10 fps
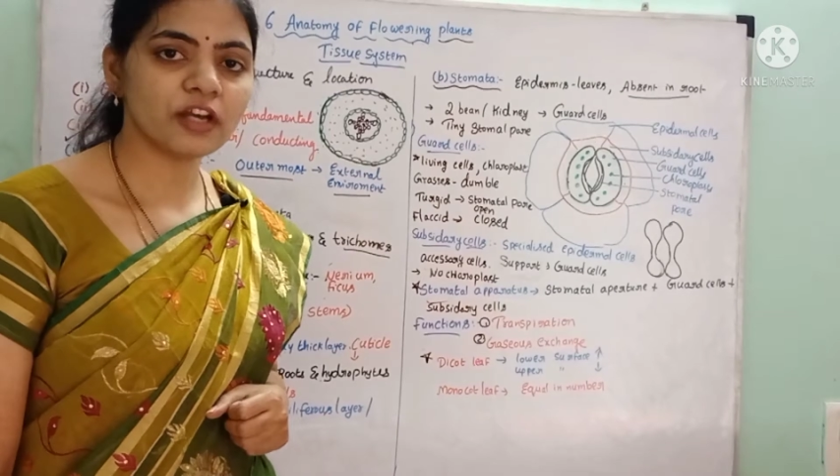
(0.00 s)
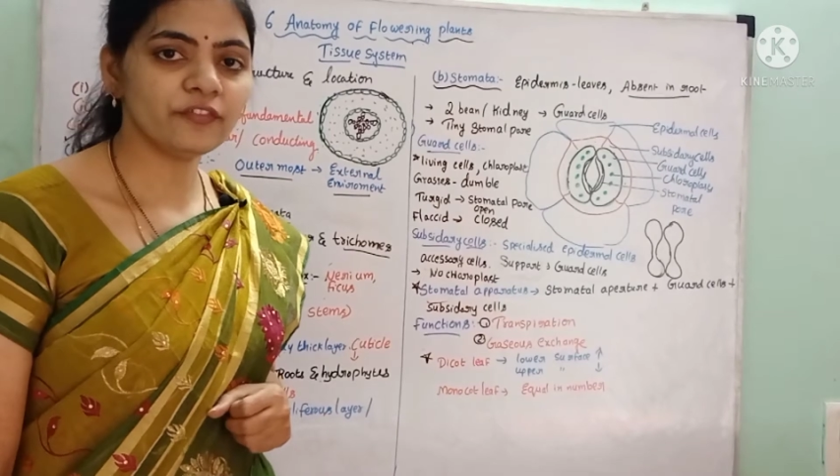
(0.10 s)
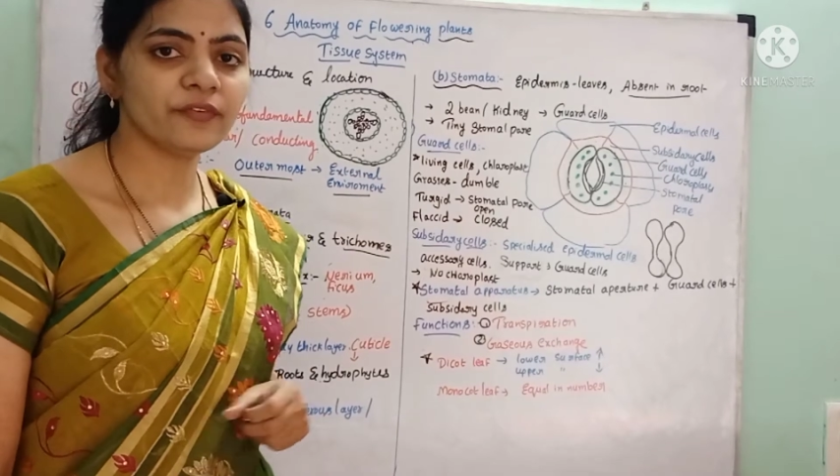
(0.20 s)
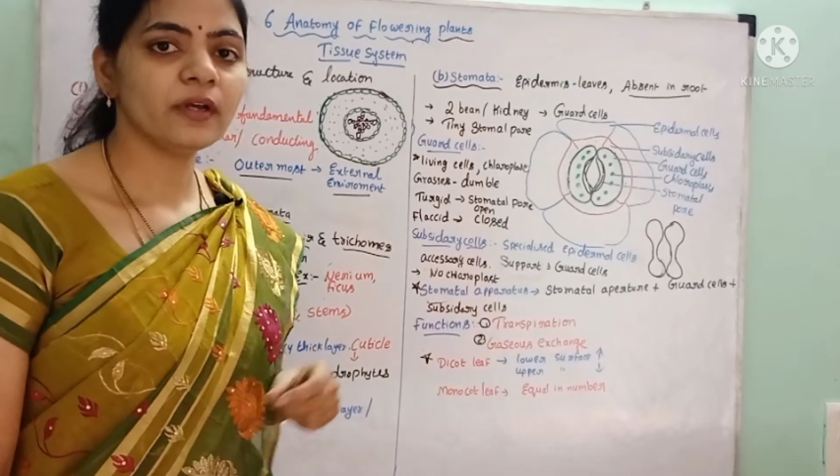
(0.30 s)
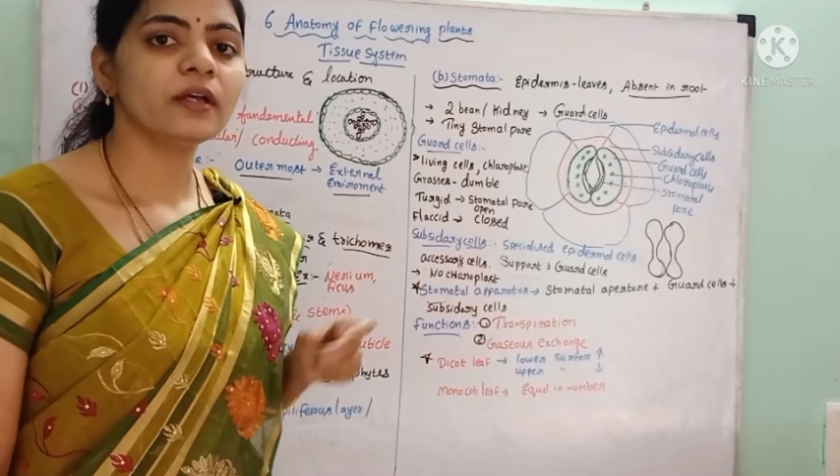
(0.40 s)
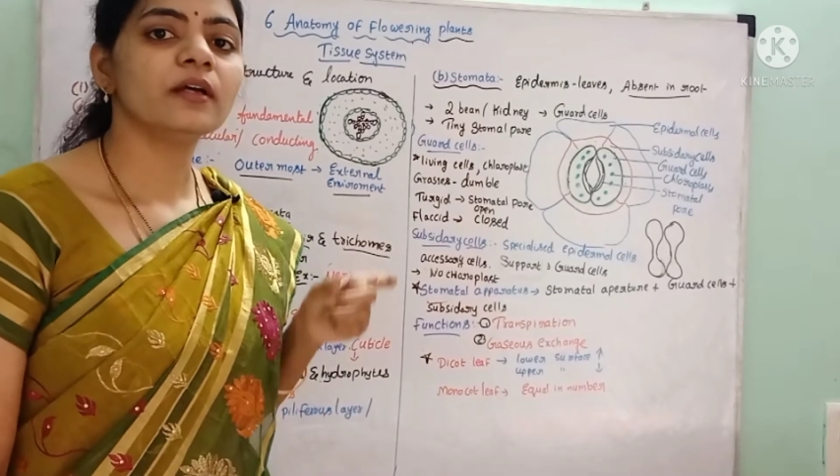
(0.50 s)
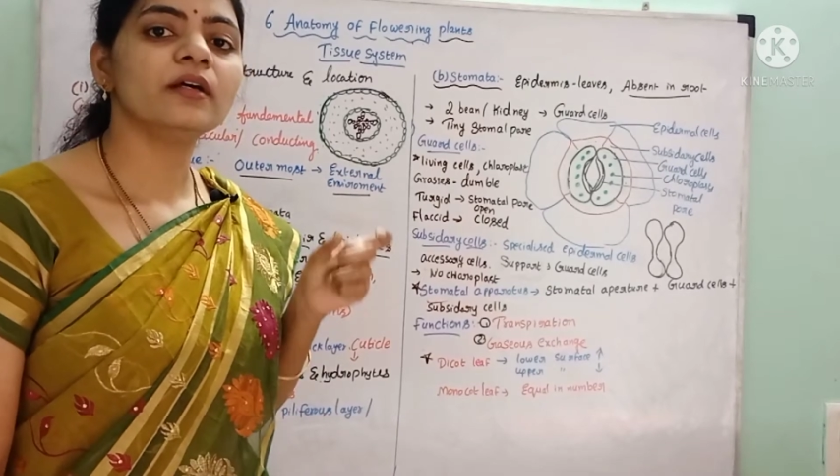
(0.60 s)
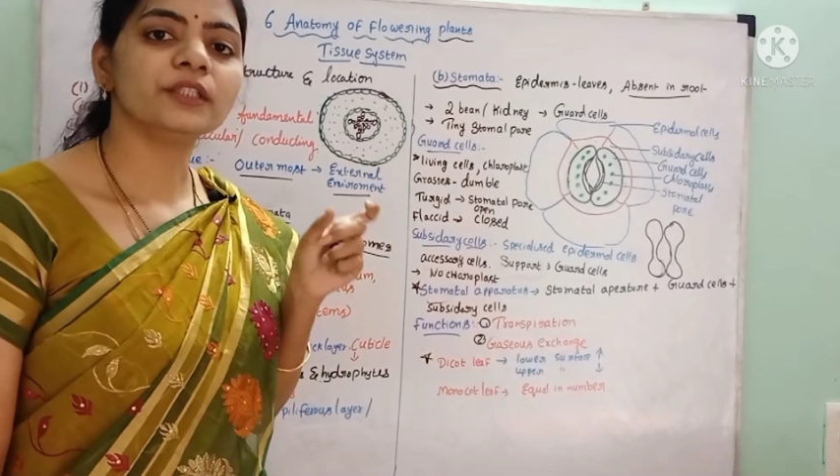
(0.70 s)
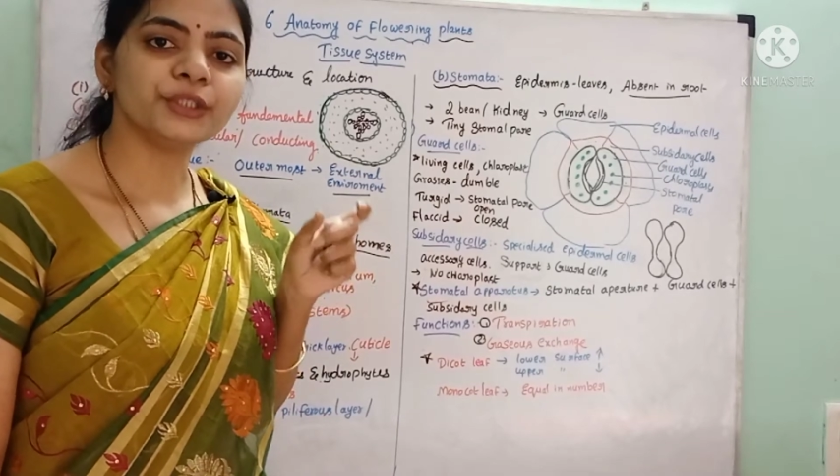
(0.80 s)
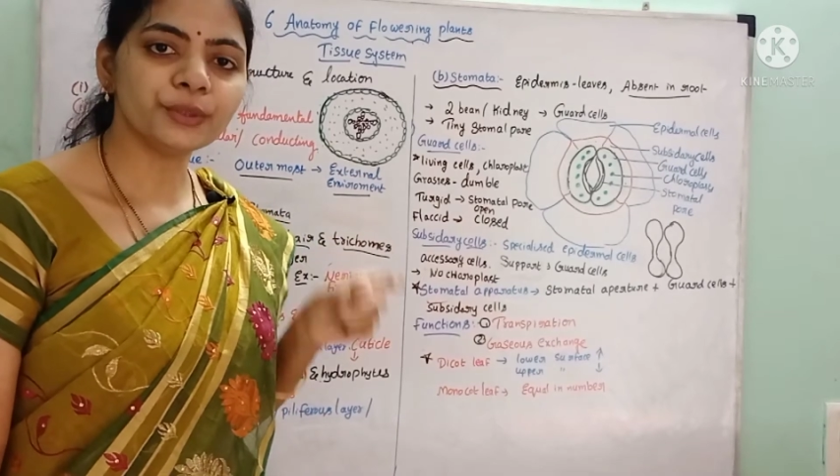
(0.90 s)
of
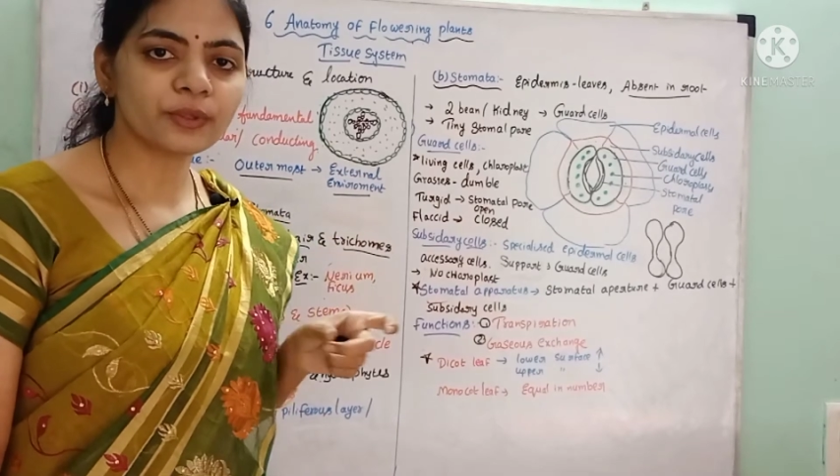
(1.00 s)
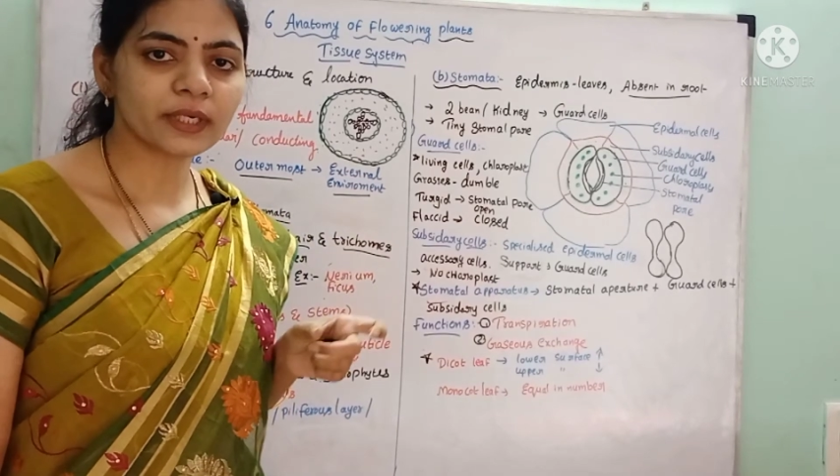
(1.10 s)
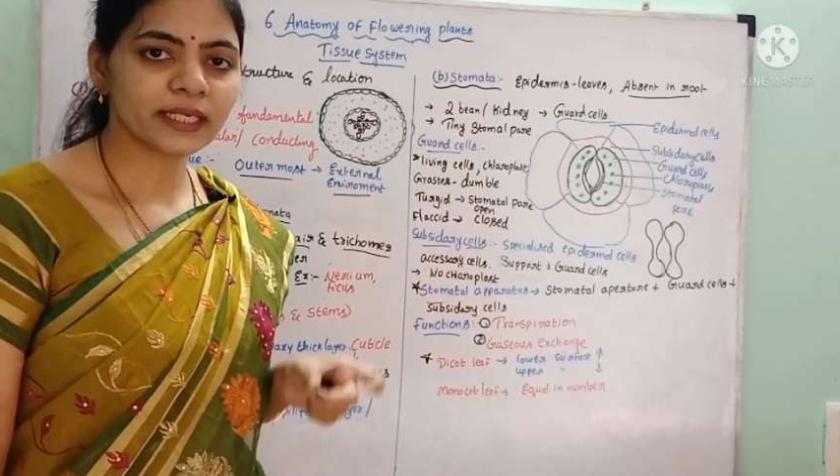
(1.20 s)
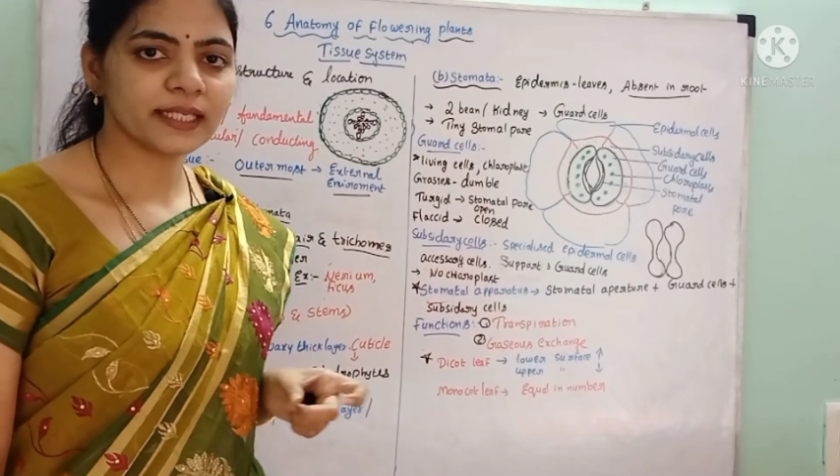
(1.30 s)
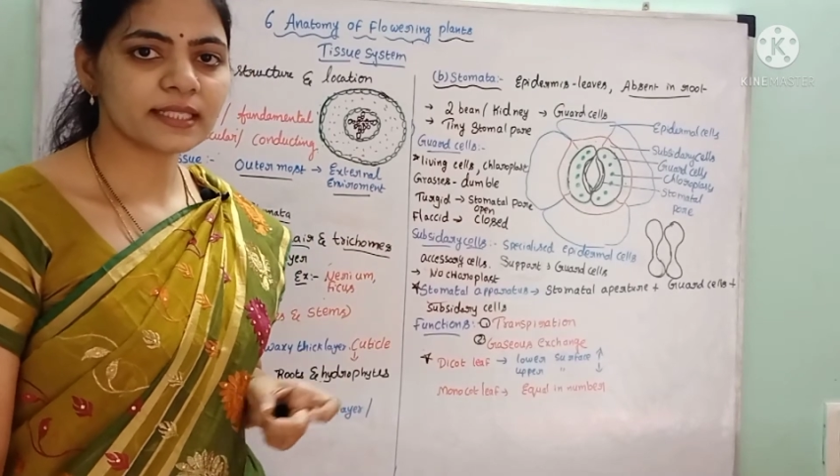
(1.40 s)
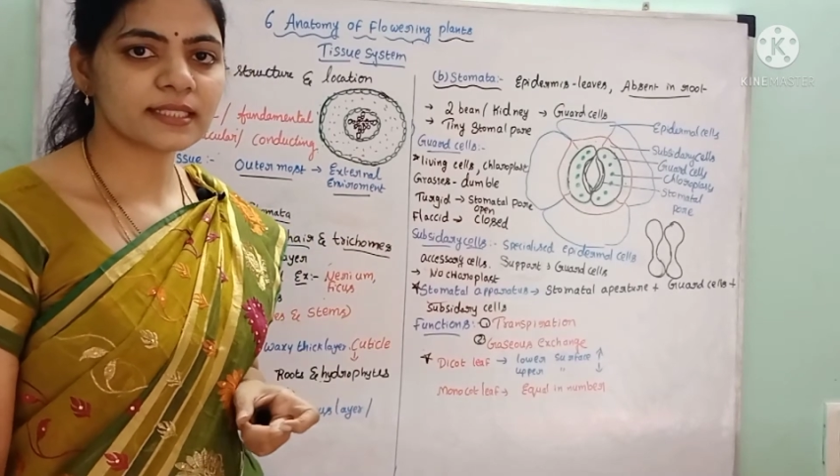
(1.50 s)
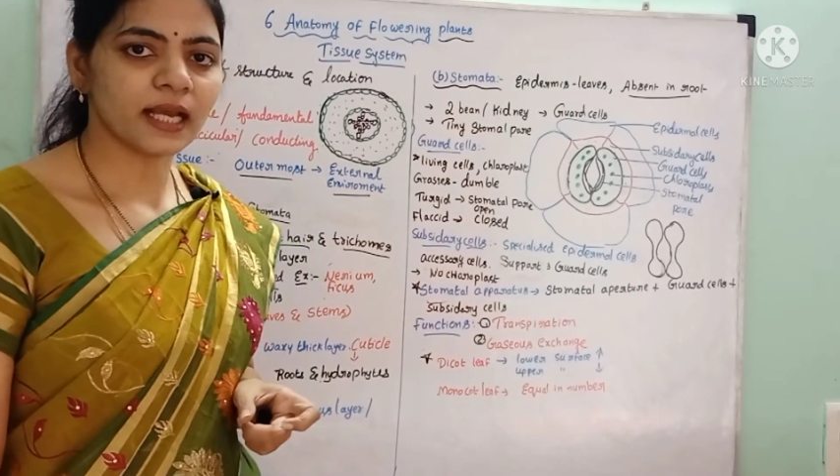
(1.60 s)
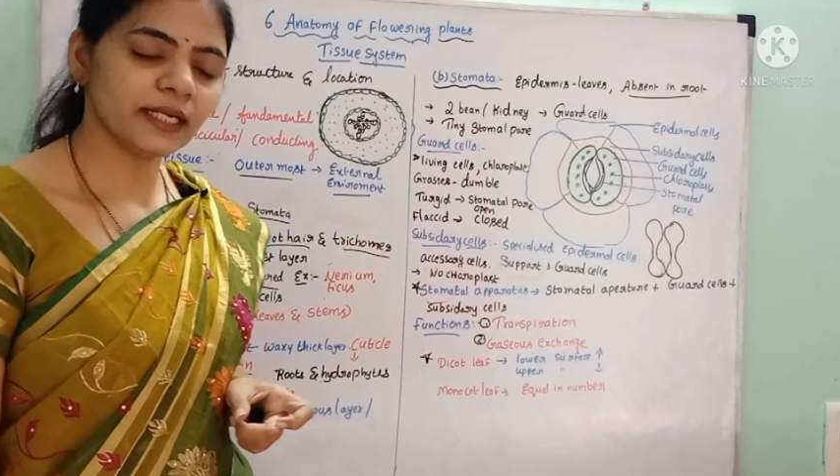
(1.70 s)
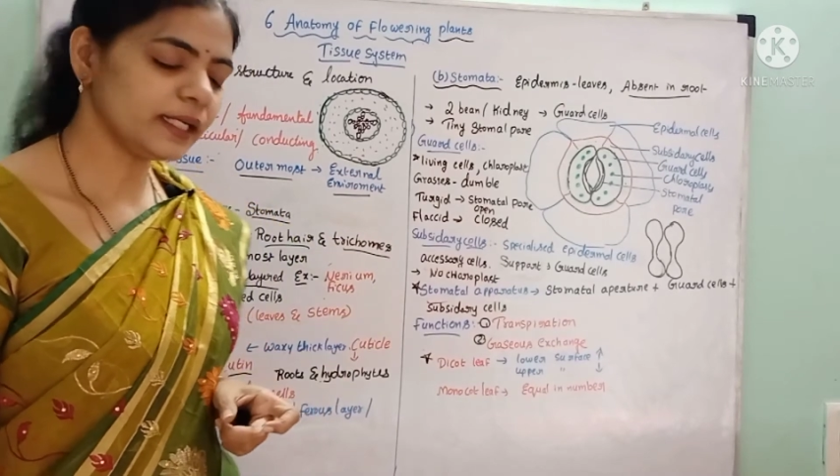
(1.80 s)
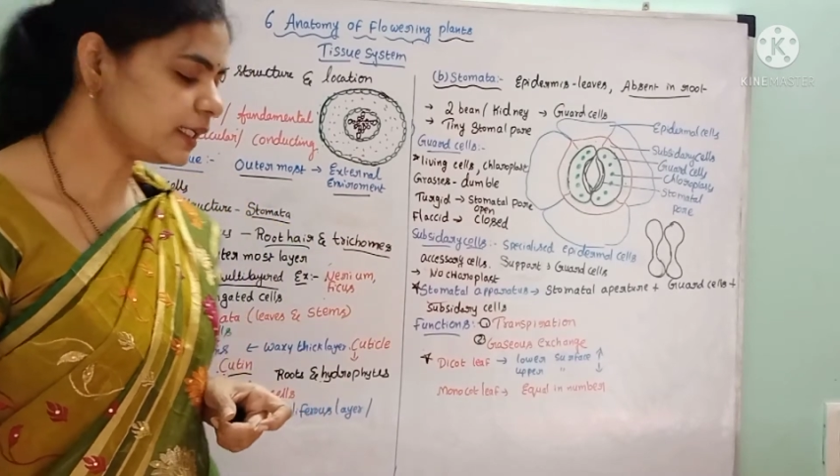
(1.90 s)
nucleus
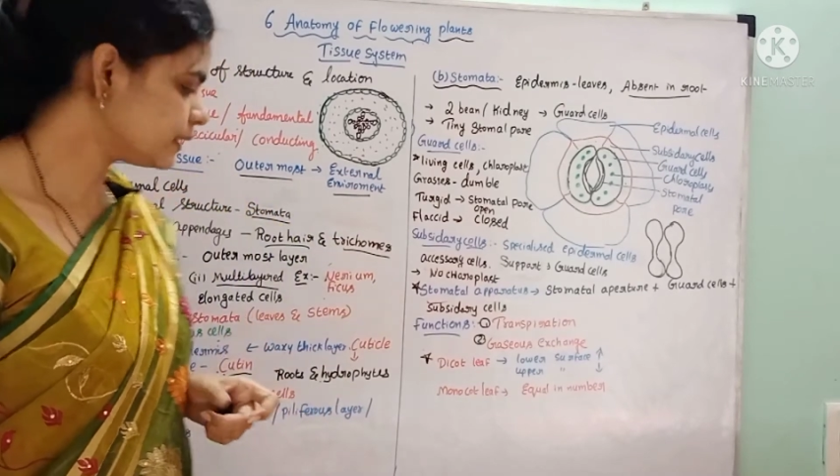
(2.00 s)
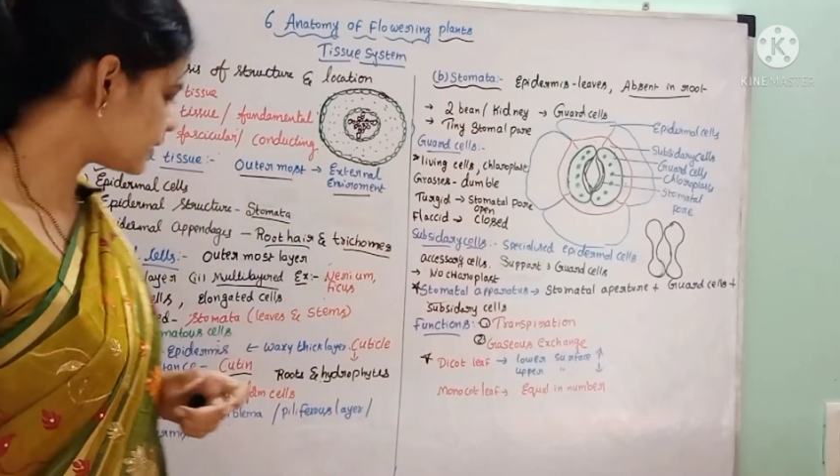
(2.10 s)
and a